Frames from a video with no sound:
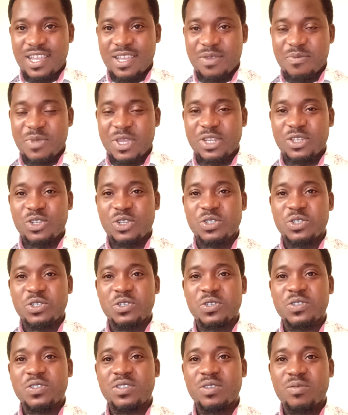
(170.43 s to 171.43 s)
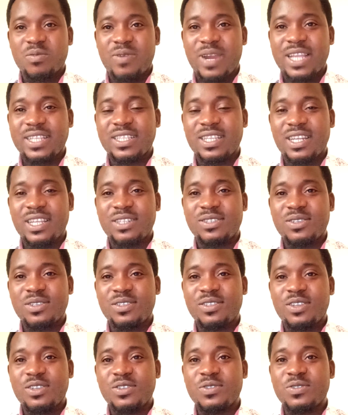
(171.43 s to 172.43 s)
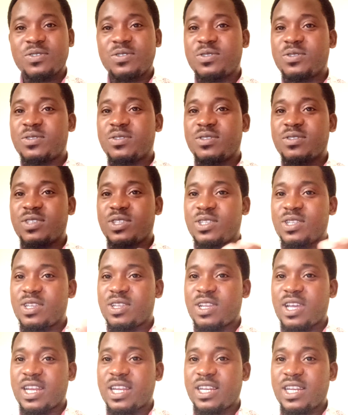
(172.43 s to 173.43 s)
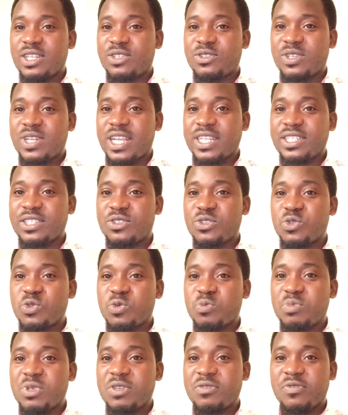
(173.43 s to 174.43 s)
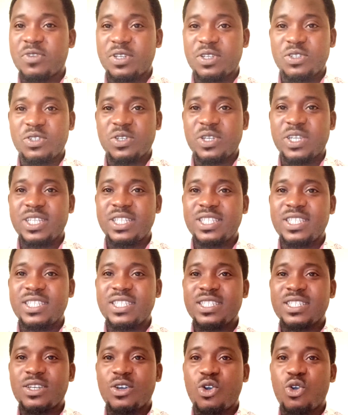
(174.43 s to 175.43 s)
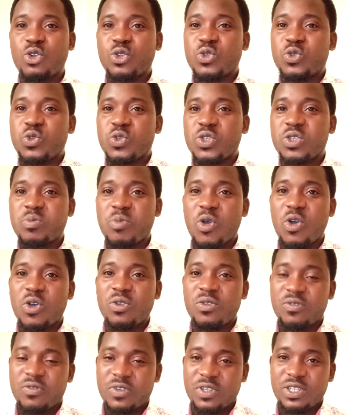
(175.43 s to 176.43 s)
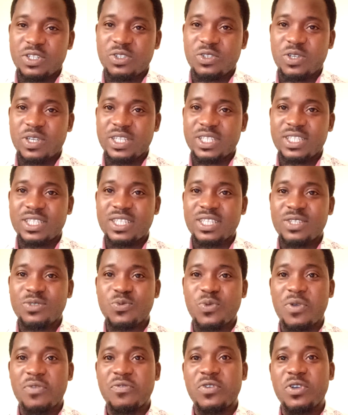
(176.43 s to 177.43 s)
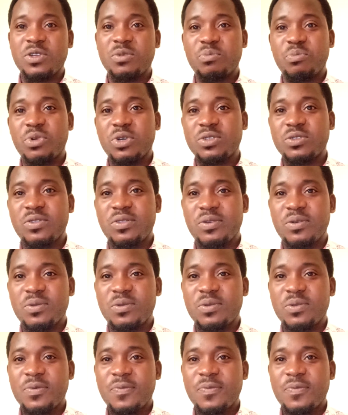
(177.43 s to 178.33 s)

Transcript: Make sure you use the right electrodes. Don't use an electrode that is too big for the joint or too small for the joint to avoid burn through.